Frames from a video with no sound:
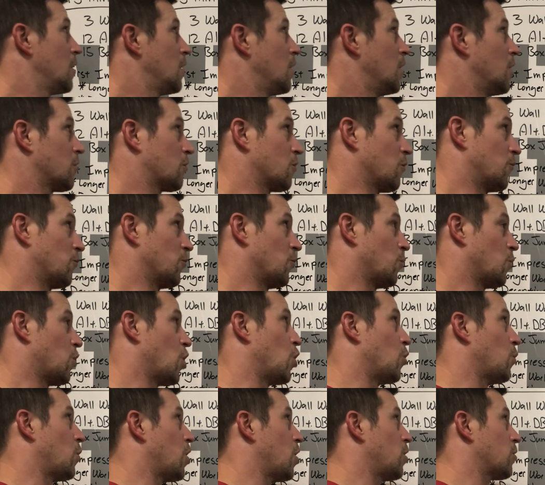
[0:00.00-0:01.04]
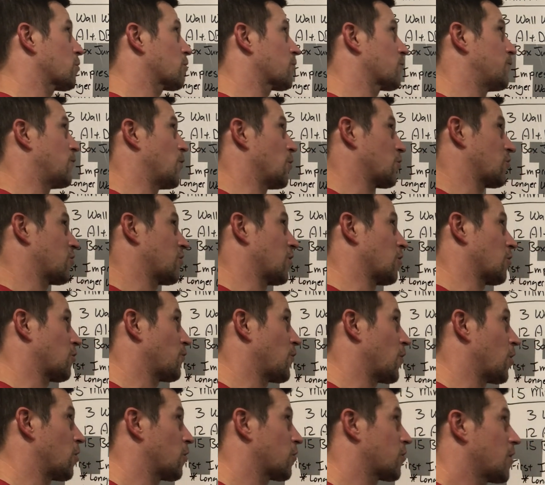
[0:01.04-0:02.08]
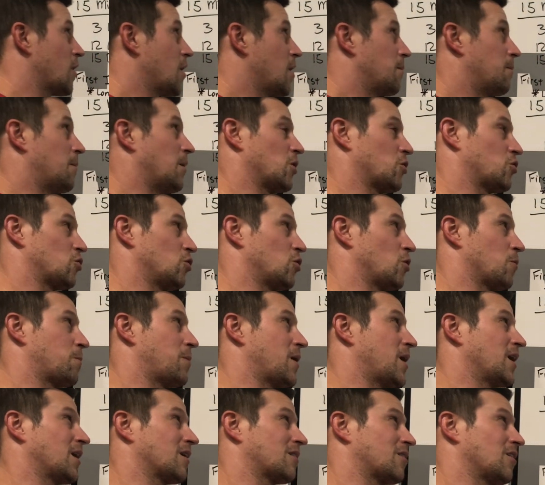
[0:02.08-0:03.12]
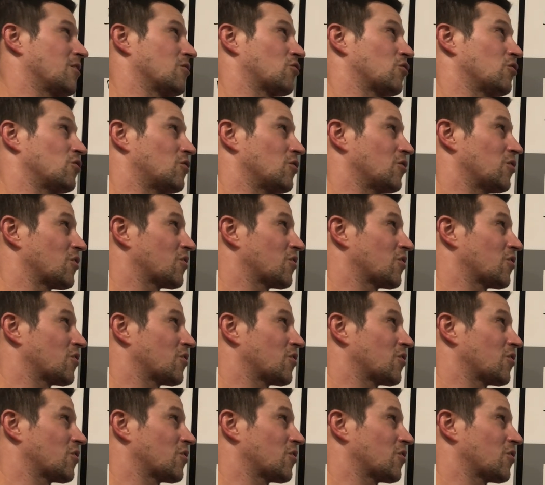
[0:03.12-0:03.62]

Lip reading: So for the wall walks, first things first, make sure you're paying attention to the